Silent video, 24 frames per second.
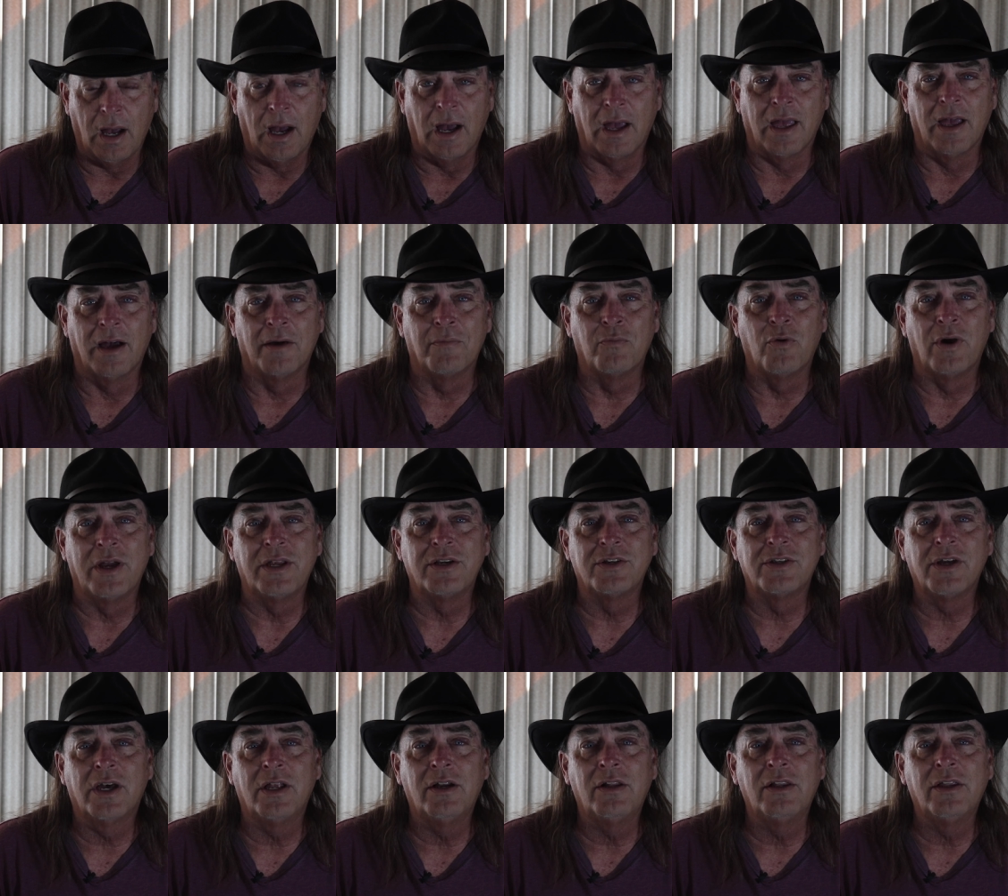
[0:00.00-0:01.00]
Hi, I'm
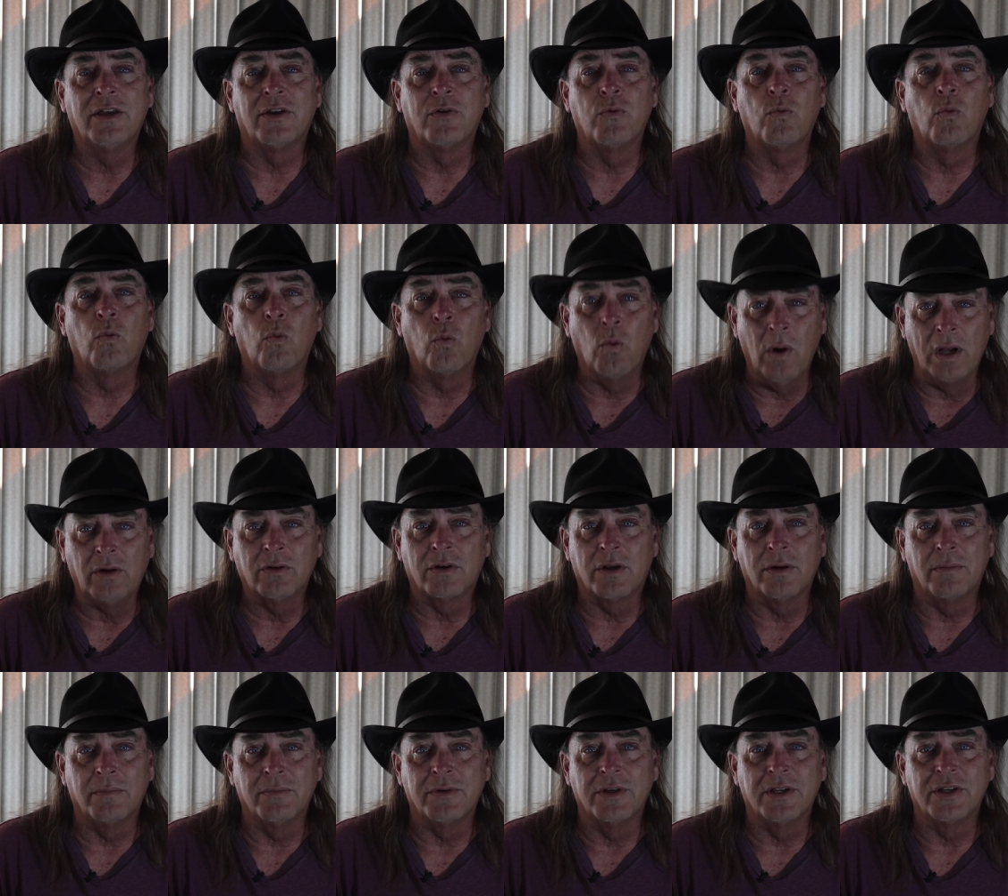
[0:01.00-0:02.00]
Wayne Tuttle, and
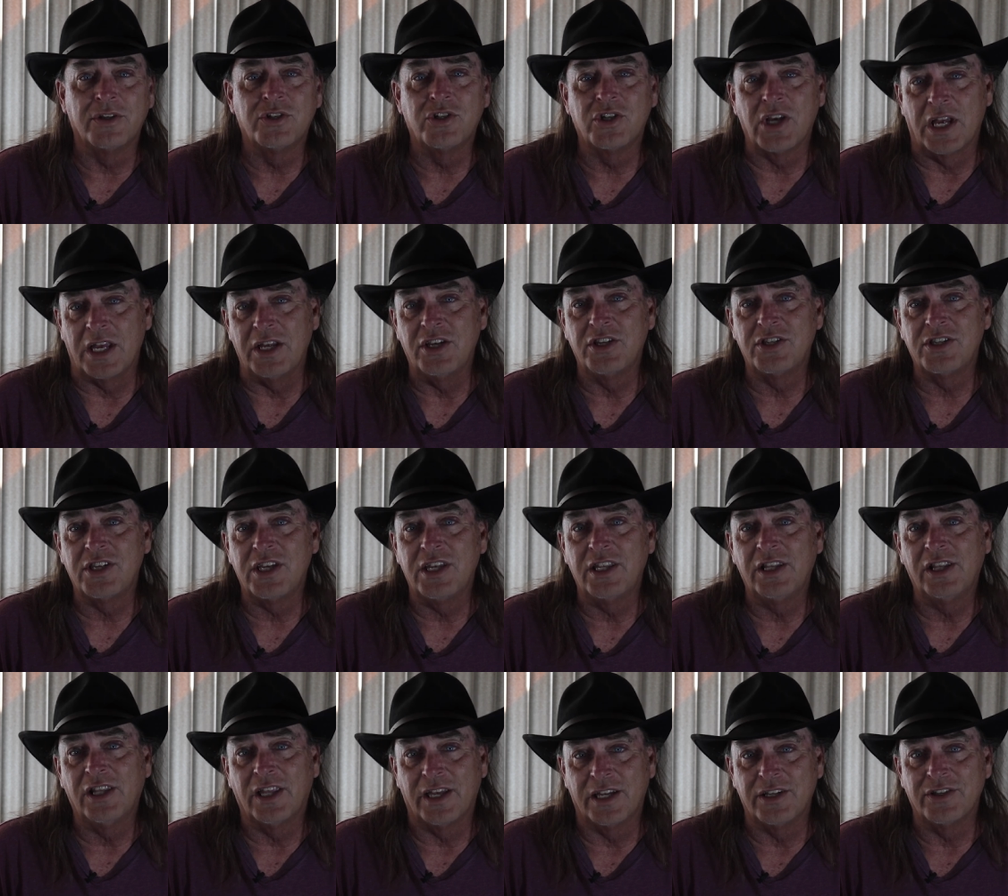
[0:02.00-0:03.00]
welcome to
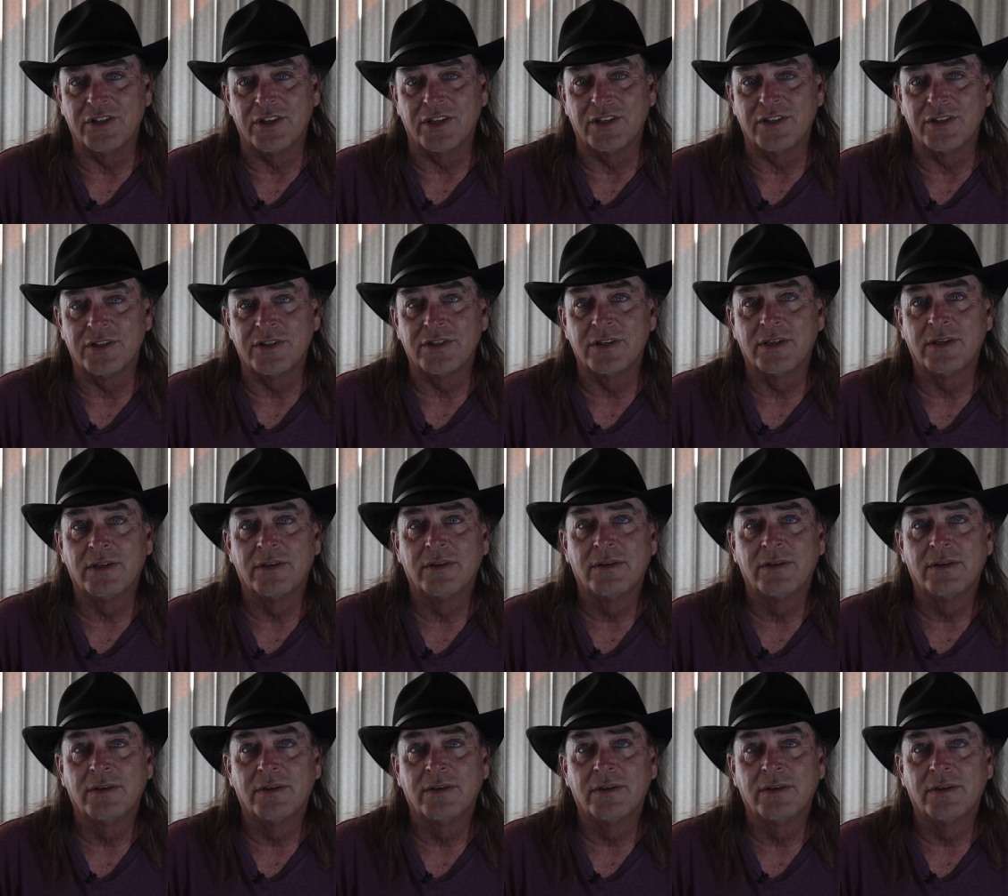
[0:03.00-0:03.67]
Chasing Legends.